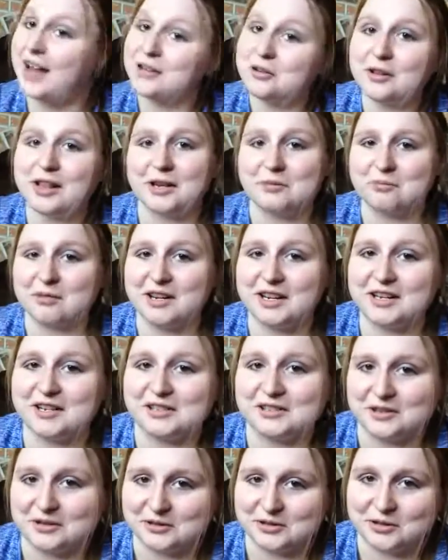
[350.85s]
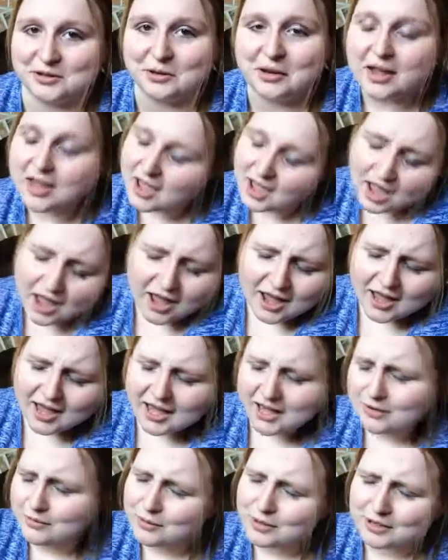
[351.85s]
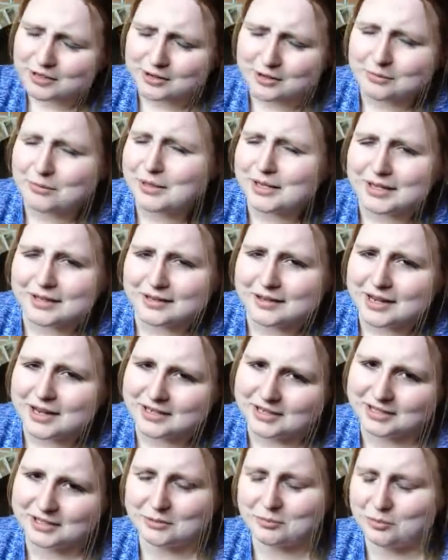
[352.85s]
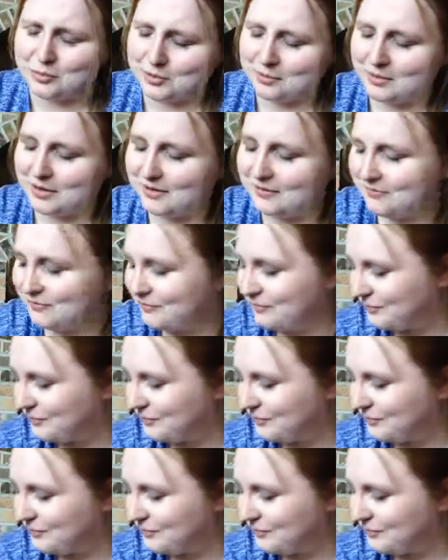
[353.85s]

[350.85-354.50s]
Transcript: I do like bananas though, so it wouldn't have been a disappointment.